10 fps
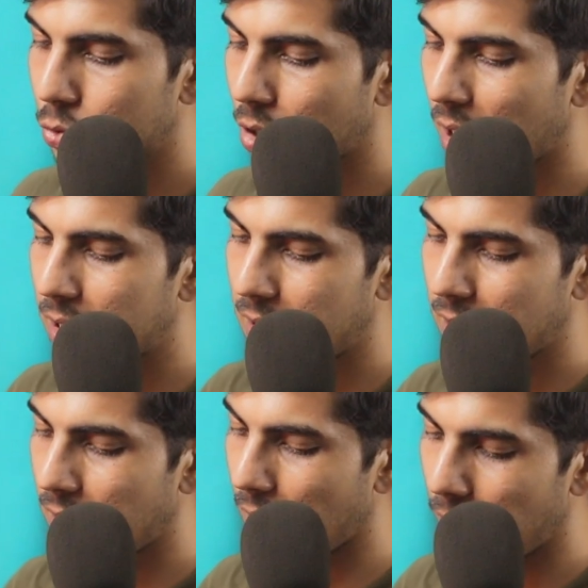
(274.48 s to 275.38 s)
to
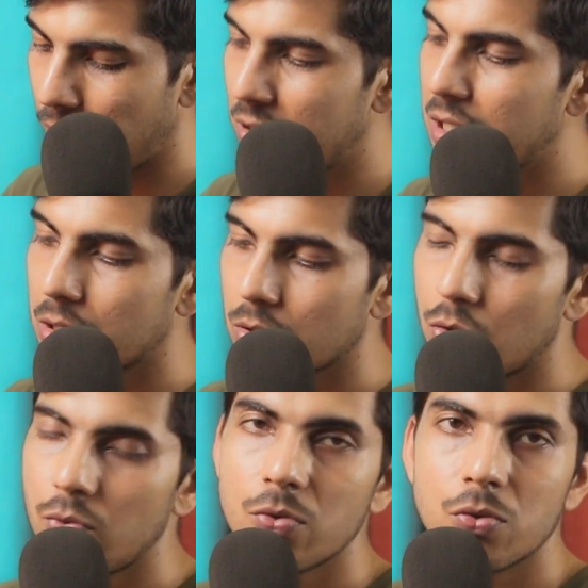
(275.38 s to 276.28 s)
tighten every
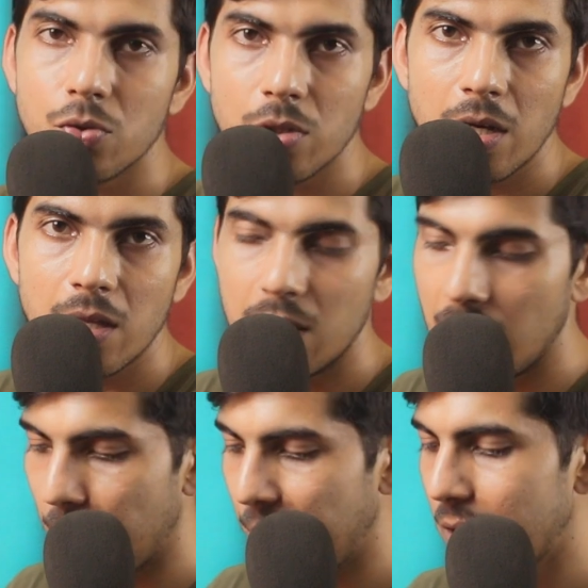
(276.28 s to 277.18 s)
screw to the
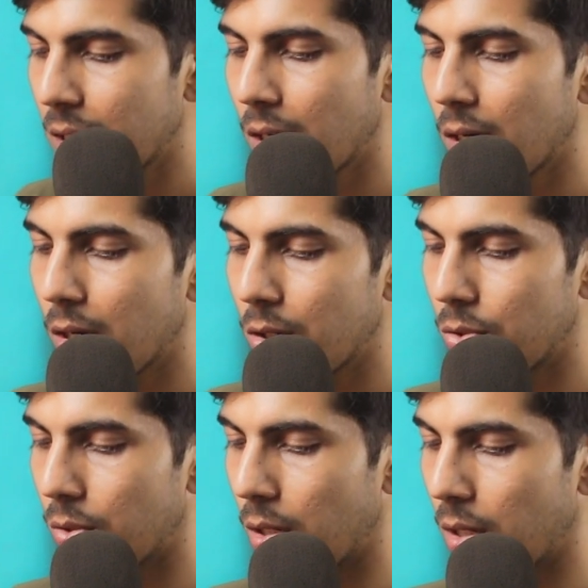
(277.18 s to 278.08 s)
limit
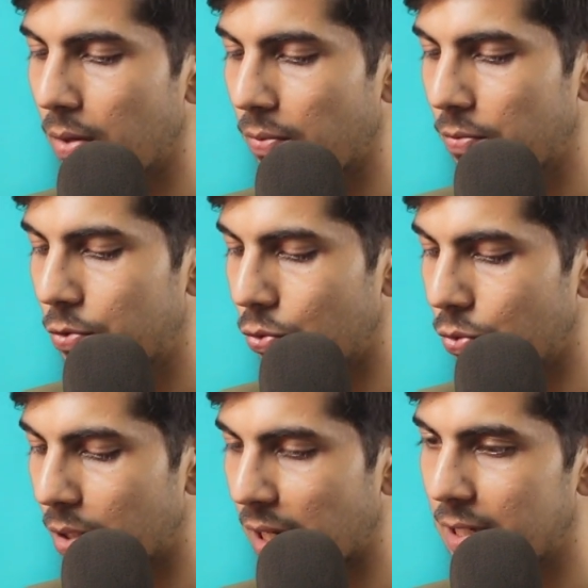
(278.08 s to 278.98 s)

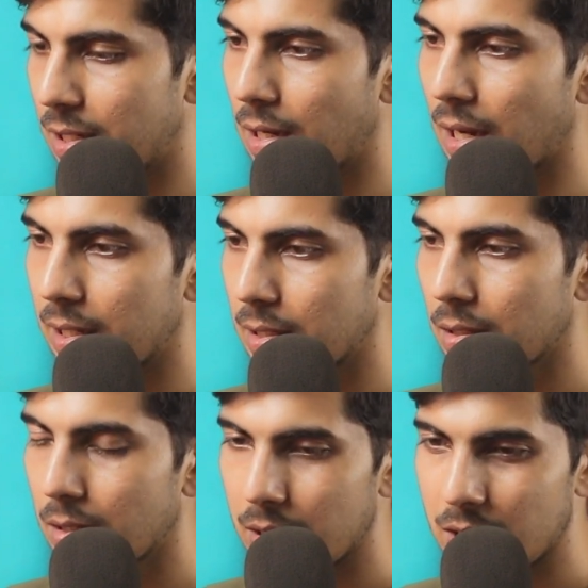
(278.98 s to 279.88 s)
to get it
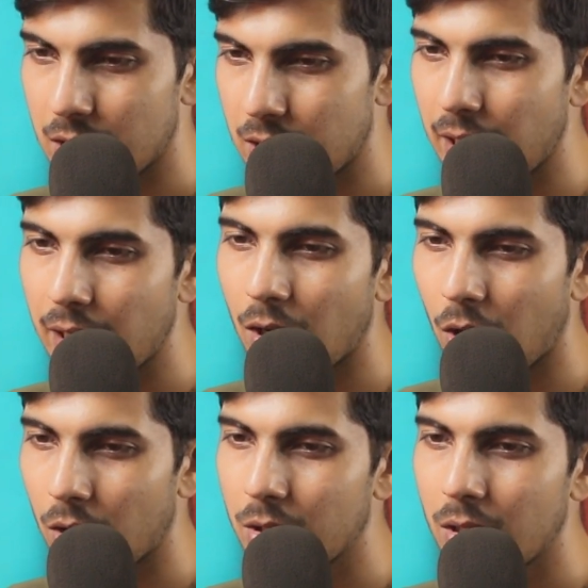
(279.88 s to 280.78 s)
stay
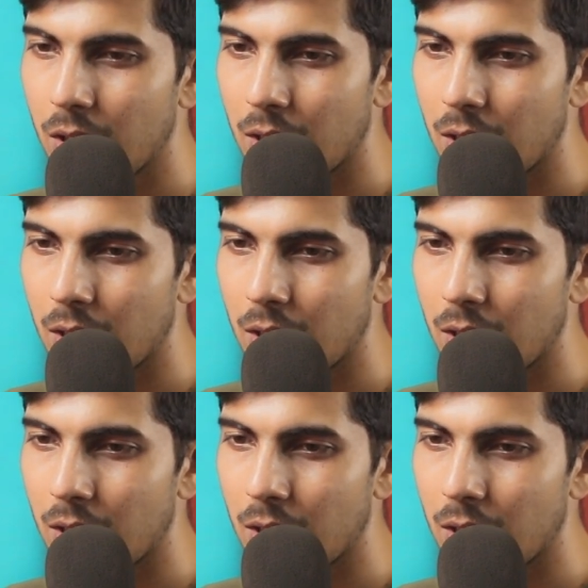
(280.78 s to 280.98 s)
on,